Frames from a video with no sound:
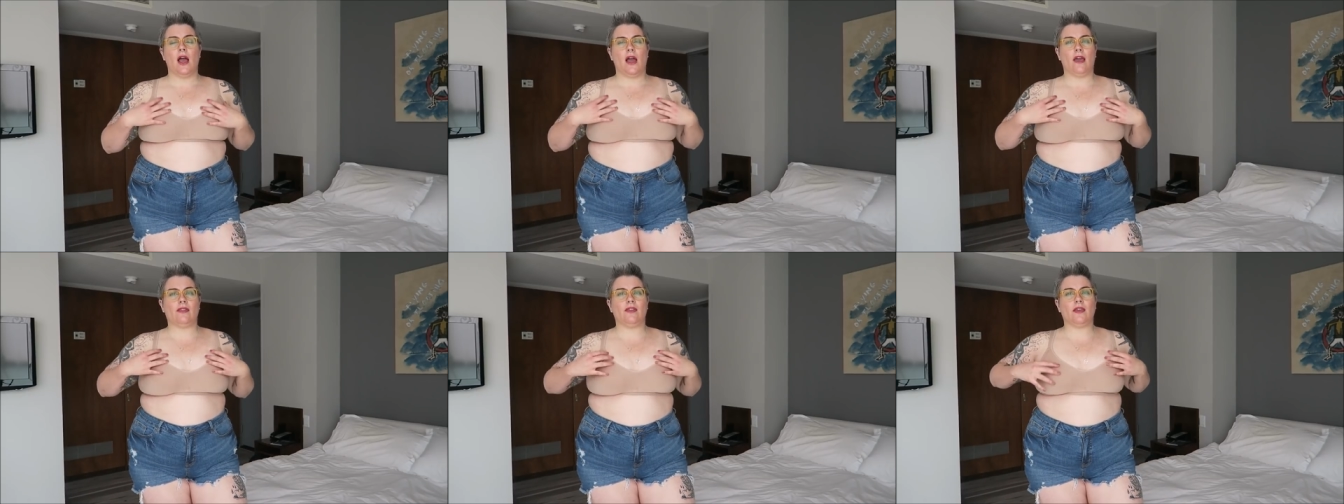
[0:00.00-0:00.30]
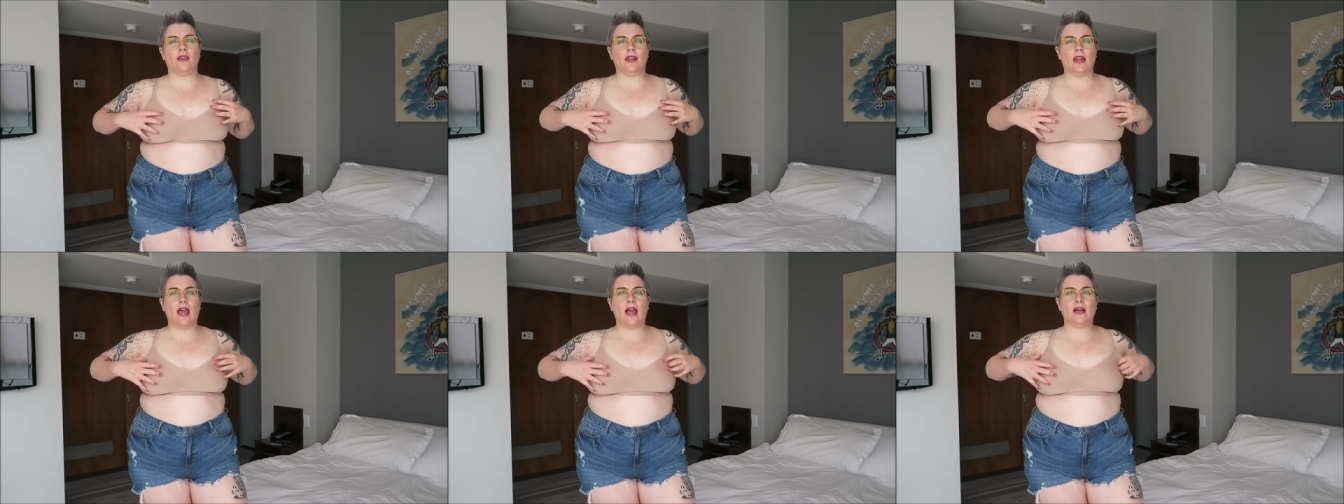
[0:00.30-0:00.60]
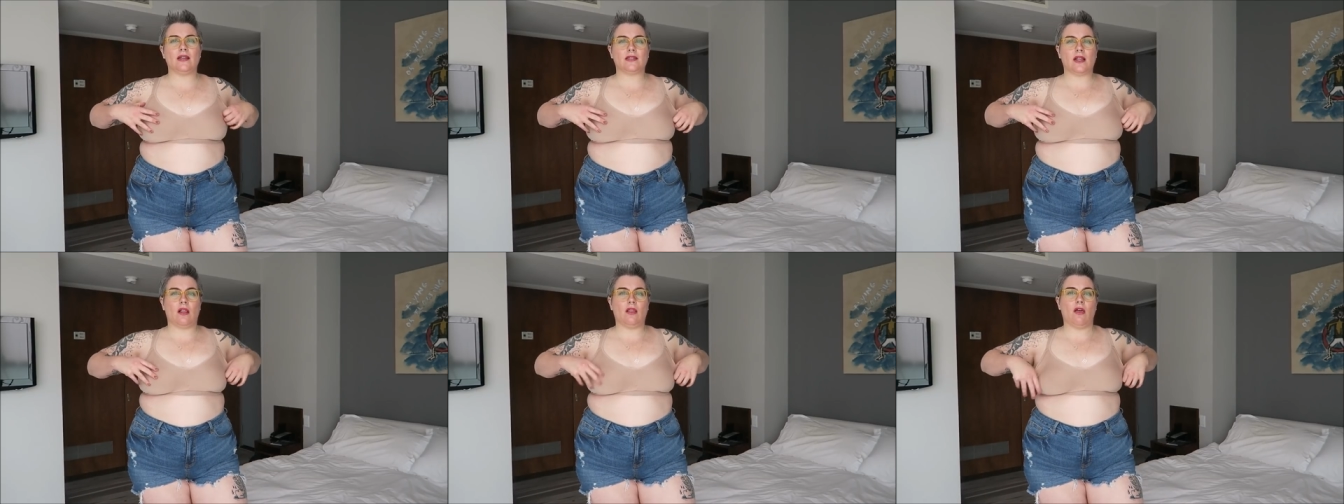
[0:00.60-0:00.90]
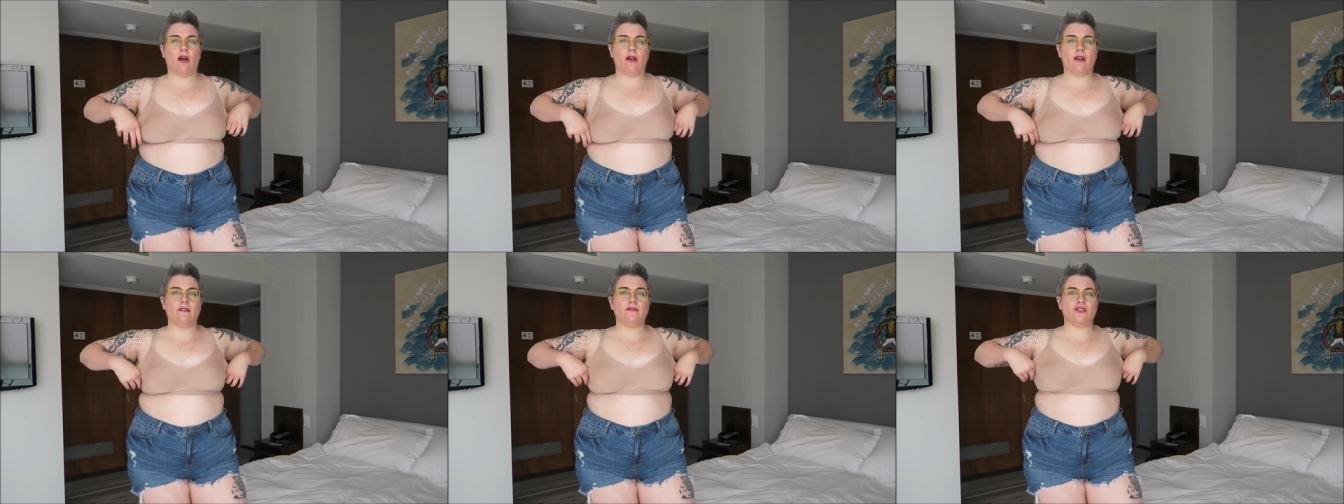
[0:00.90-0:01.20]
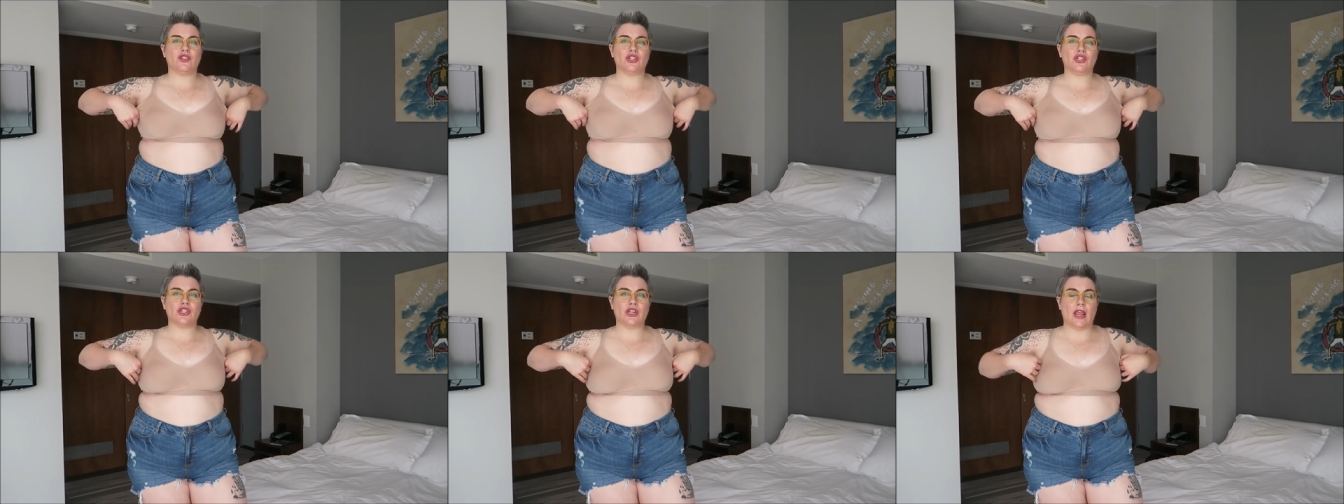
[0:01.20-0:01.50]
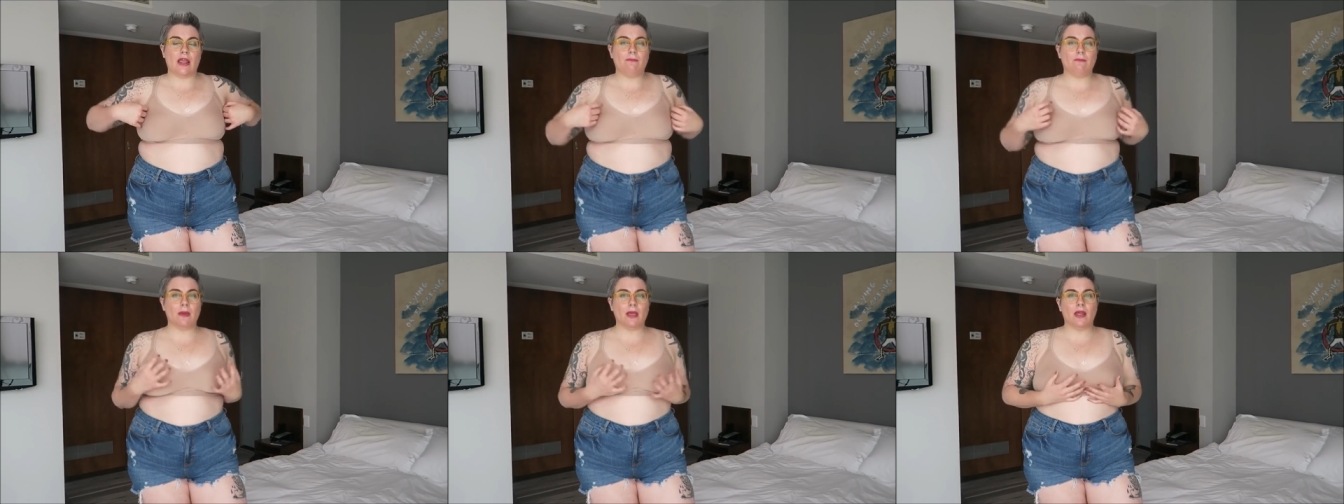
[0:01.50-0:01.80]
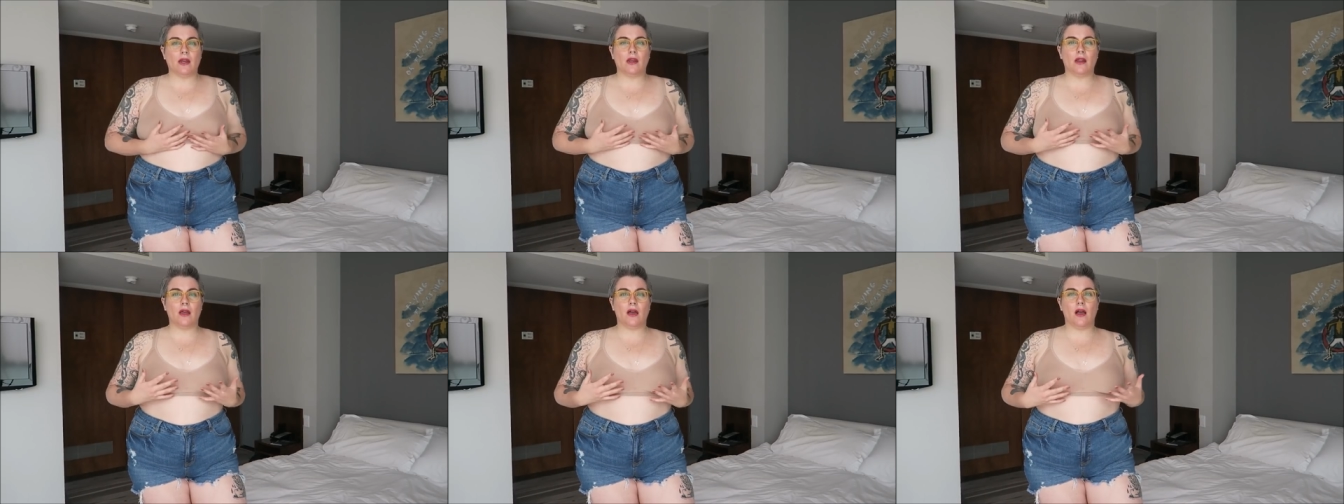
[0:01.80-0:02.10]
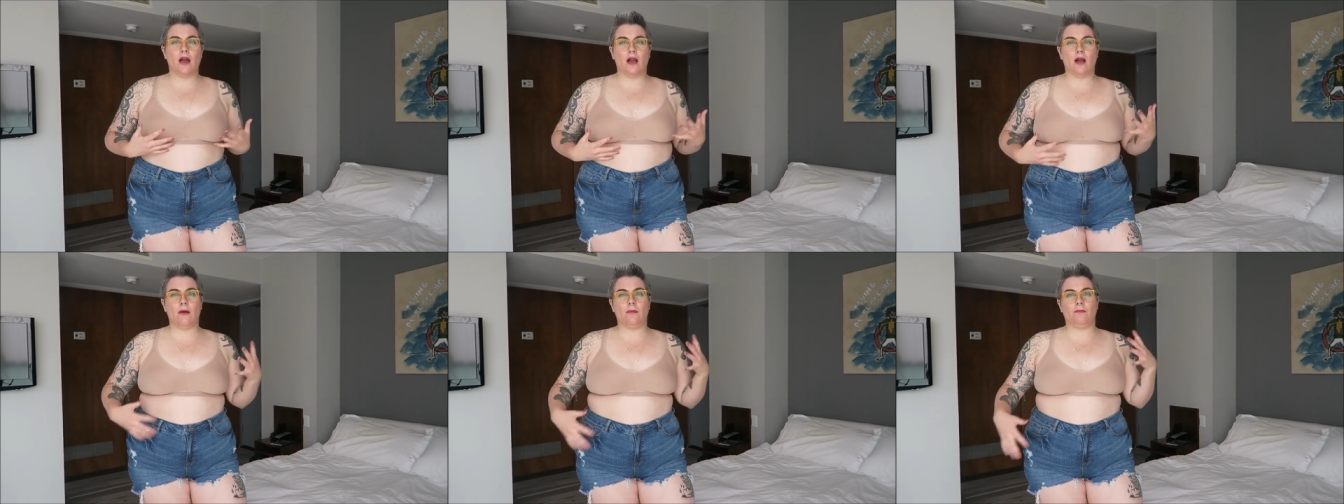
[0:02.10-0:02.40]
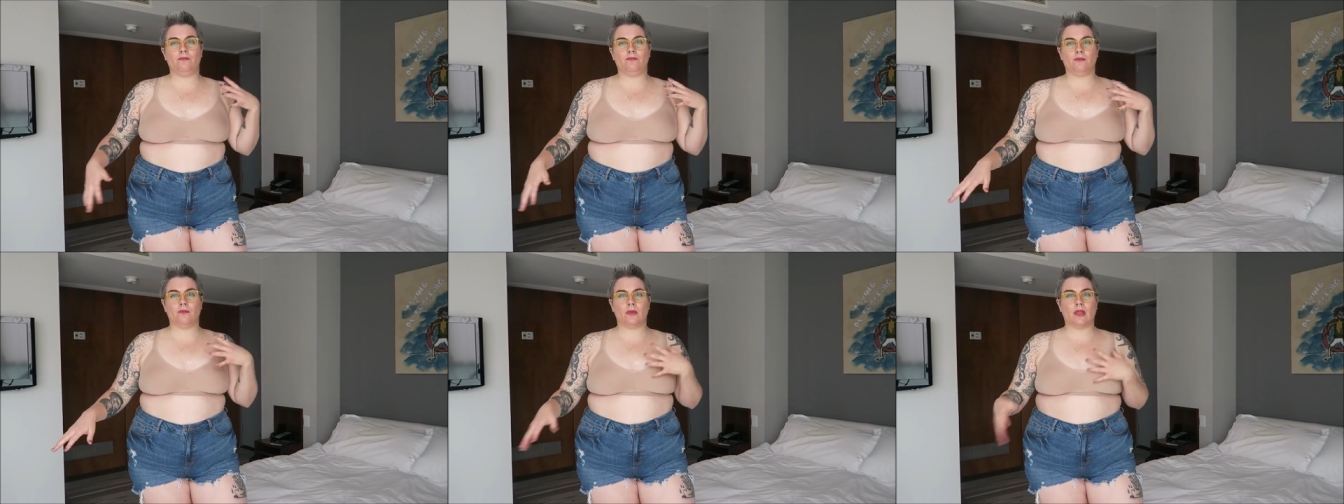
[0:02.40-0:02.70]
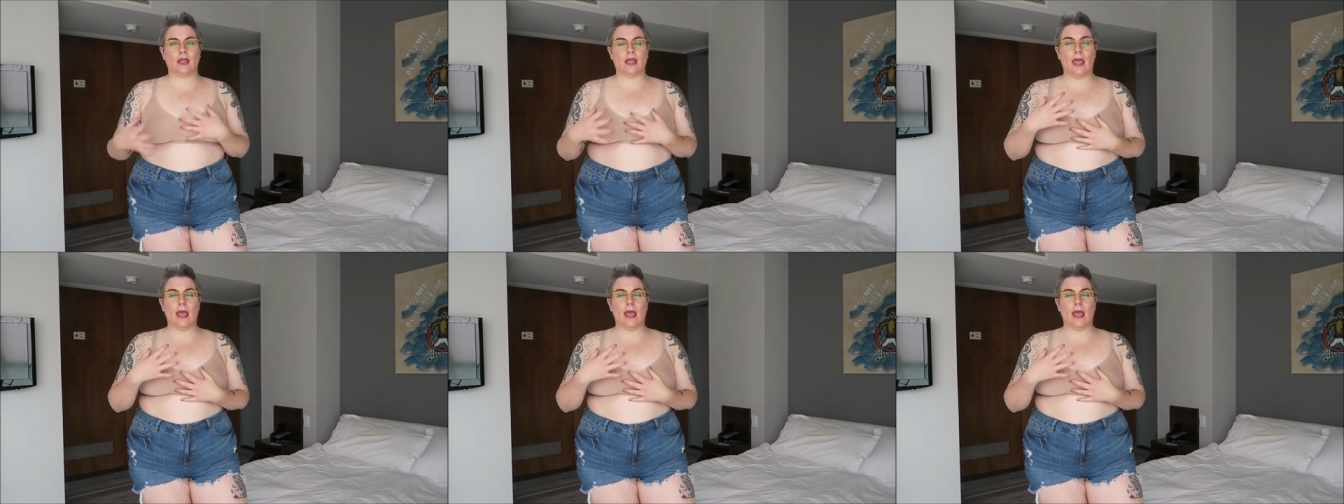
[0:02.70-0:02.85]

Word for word: I think it has a lot of shaping um,